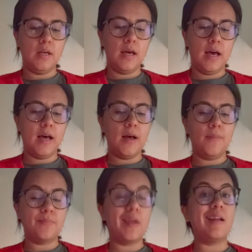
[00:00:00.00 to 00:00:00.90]

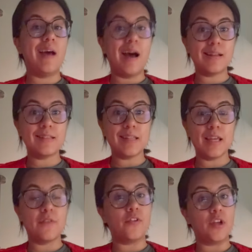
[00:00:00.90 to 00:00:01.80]
And honestly,
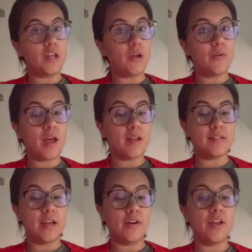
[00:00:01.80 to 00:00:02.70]
if you're gonna go
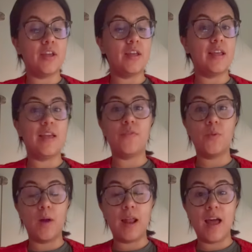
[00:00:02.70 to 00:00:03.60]
non-dairy, if you
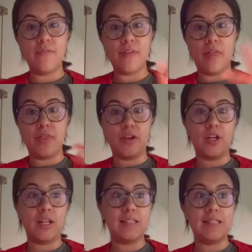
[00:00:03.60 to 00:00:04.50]
wanna have that thicker
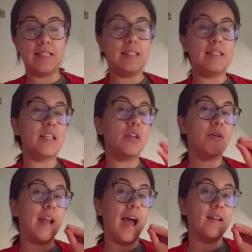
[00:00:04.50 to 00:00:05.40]
consistency, you
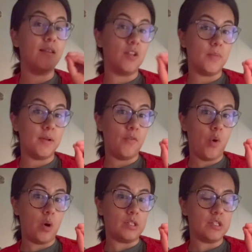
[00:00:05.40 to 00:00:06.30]
can add a little bit of
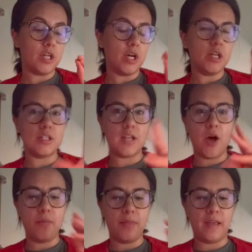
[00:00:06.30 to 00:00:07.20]
cornstarch to
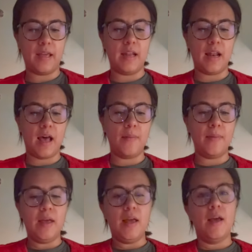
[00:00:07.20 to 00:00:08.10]
help thicken it up,
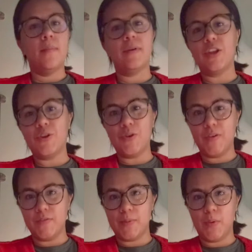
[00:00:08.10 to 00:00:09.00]
so you don't
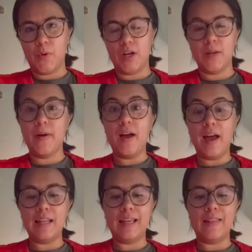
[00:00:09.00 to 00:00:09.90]
have to be worried about
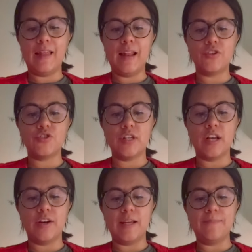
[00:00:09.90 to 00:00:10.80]
adding in that extra
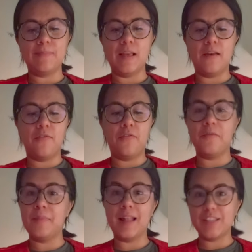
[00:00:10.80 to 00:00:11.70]
dairy
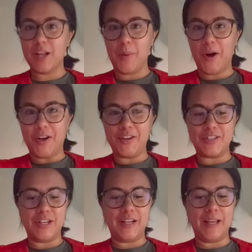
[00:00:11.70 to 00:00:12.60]
if that's not part of your
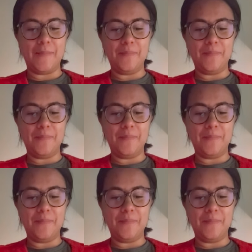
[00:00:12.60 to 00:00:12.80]
journey.